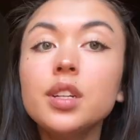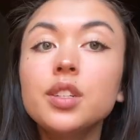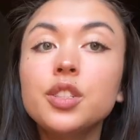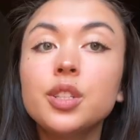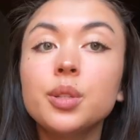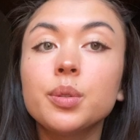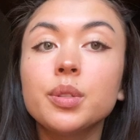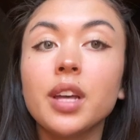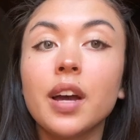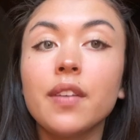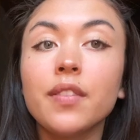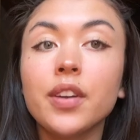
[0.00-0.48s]
she
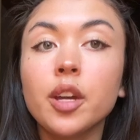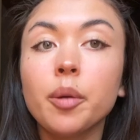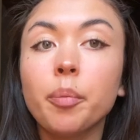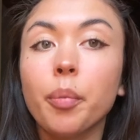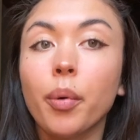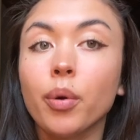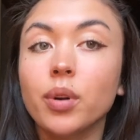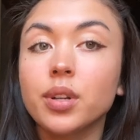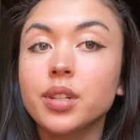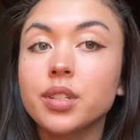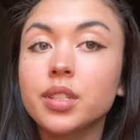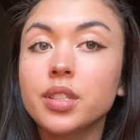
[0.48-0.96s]
was having a
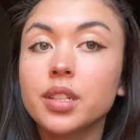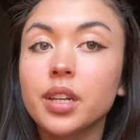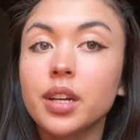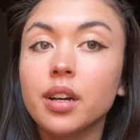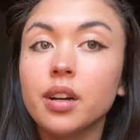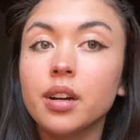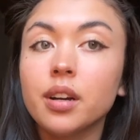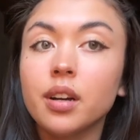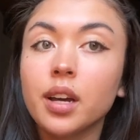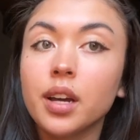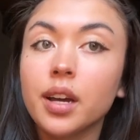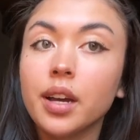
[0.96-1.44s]
porch
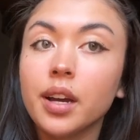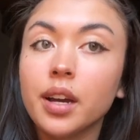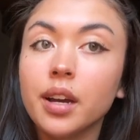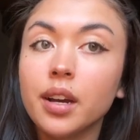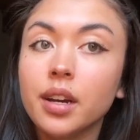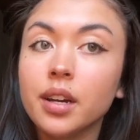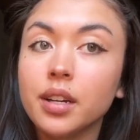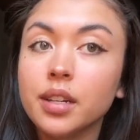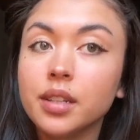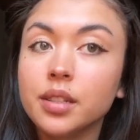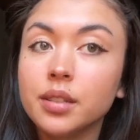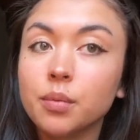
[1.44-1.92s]
sale
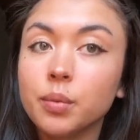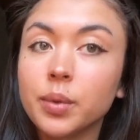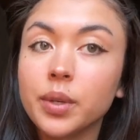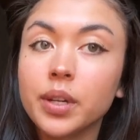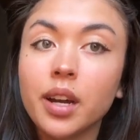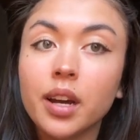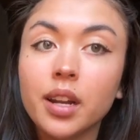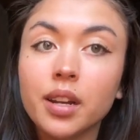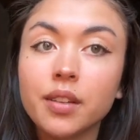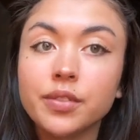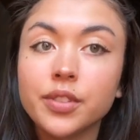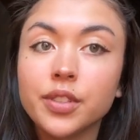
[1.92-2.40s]
and we
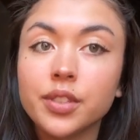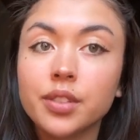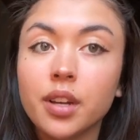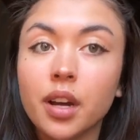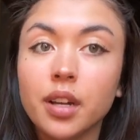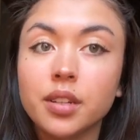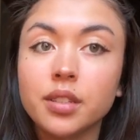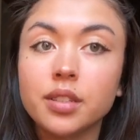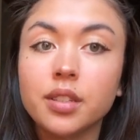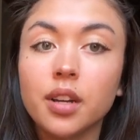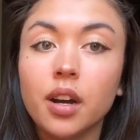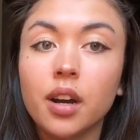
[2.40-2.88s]
kind of just
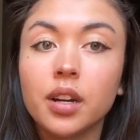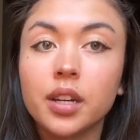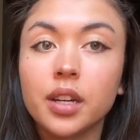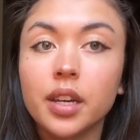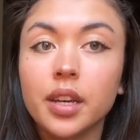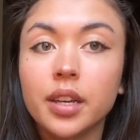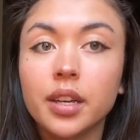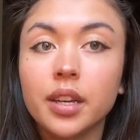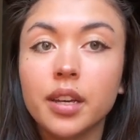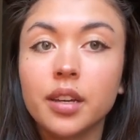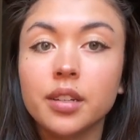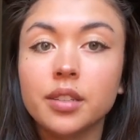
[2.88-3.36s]
got to
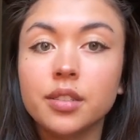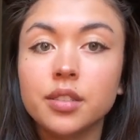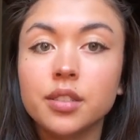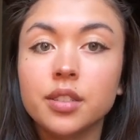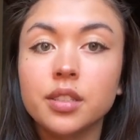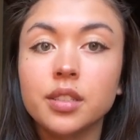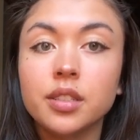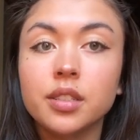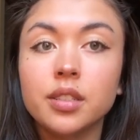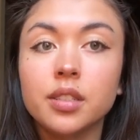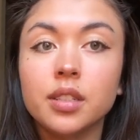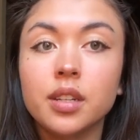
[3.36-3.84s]
talking and
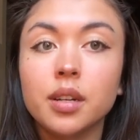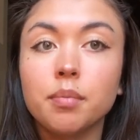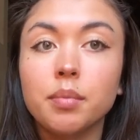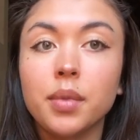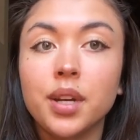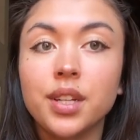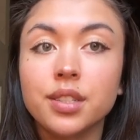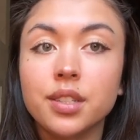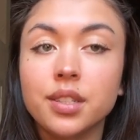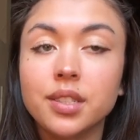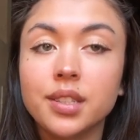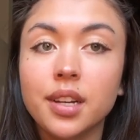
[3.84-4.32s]
she
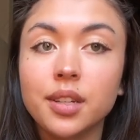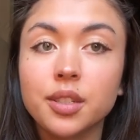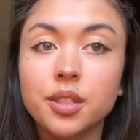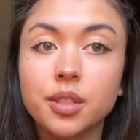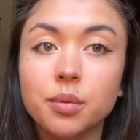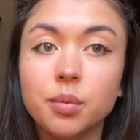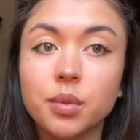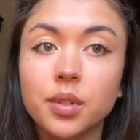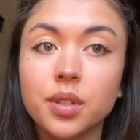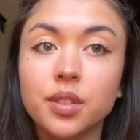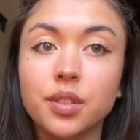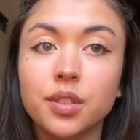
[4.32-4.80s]
mentioned that she
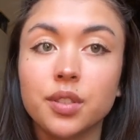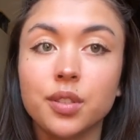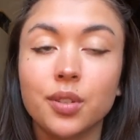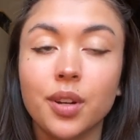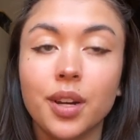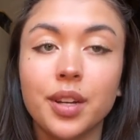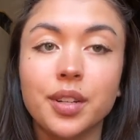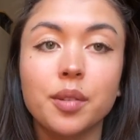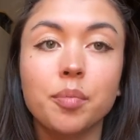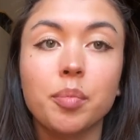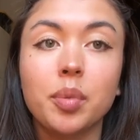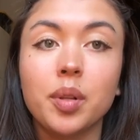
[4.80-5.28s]
was
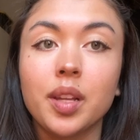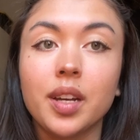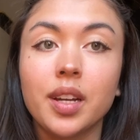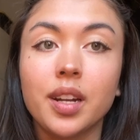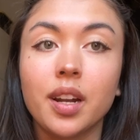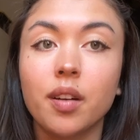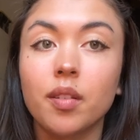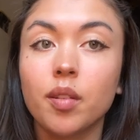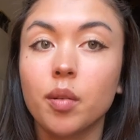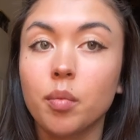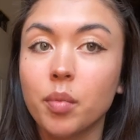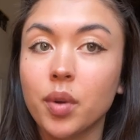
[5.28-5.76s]
trying to plan
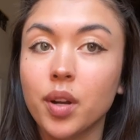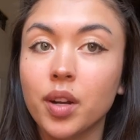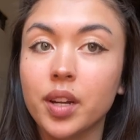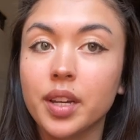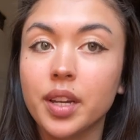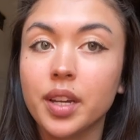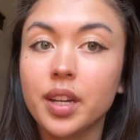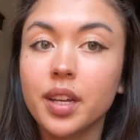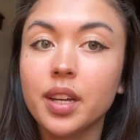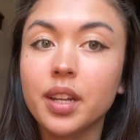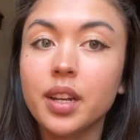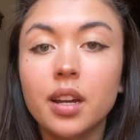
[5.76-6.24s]
out a
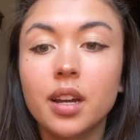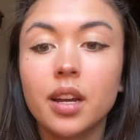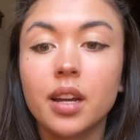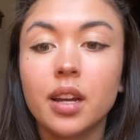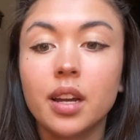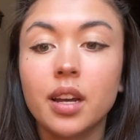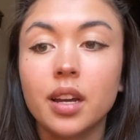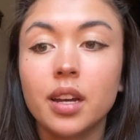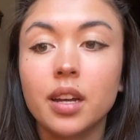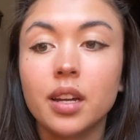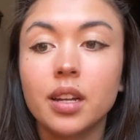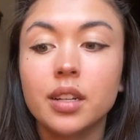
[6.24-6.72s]
market
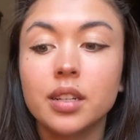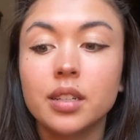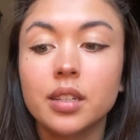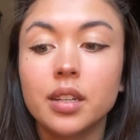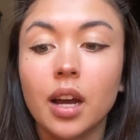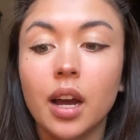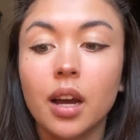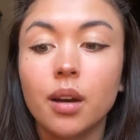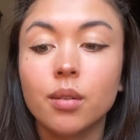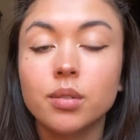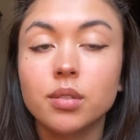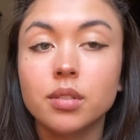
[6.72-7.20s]
and
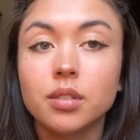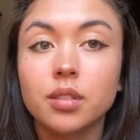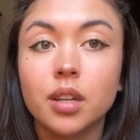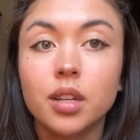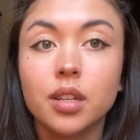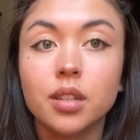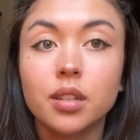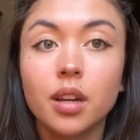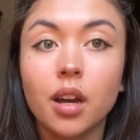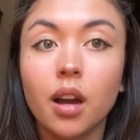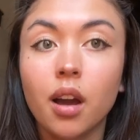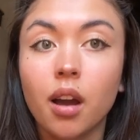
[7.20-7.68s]
I was
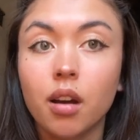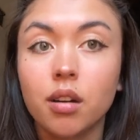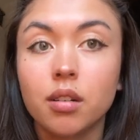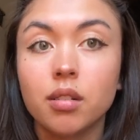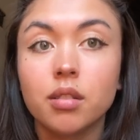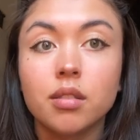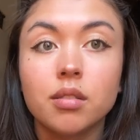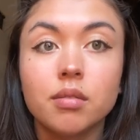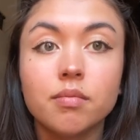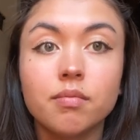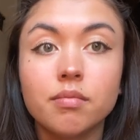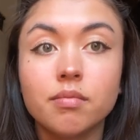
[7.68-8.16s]
like, I'll,